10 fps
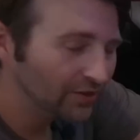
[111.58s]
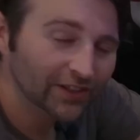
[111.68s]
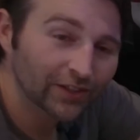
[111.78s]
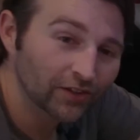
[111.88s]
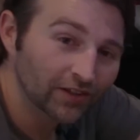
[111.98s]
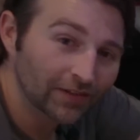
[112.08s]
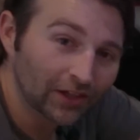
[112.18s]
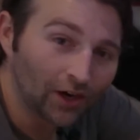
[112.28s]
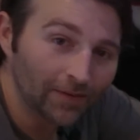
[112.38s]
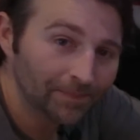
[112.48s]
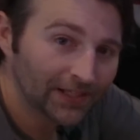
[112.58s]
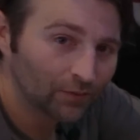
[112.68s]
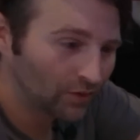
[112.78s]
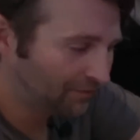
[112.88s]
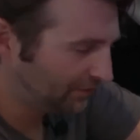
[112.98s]
her to turn something on and
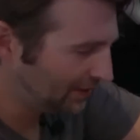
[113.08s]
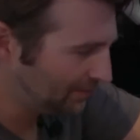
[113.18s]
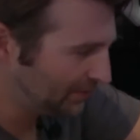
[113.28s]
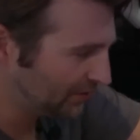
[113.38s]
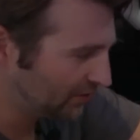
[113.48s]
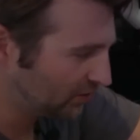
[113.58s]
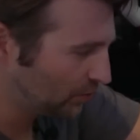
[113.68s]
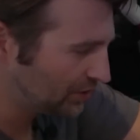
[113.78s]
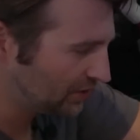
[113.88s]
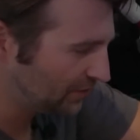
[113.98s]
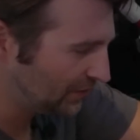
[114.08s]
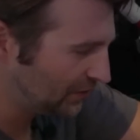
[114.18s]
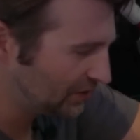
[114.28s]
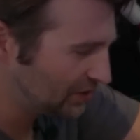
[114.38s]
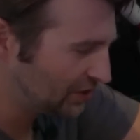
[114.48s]
it will flip your switch and
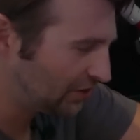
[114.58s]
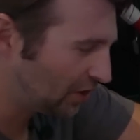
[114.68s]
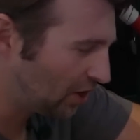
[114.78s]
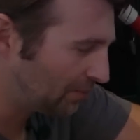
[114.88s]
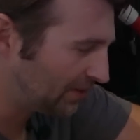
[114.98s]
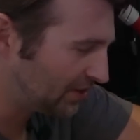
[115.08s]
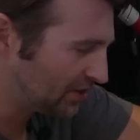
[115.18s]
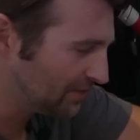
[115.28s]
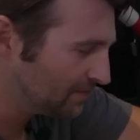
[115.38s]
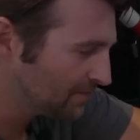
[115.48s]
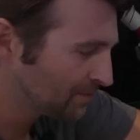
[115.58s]
Fusion to the on position.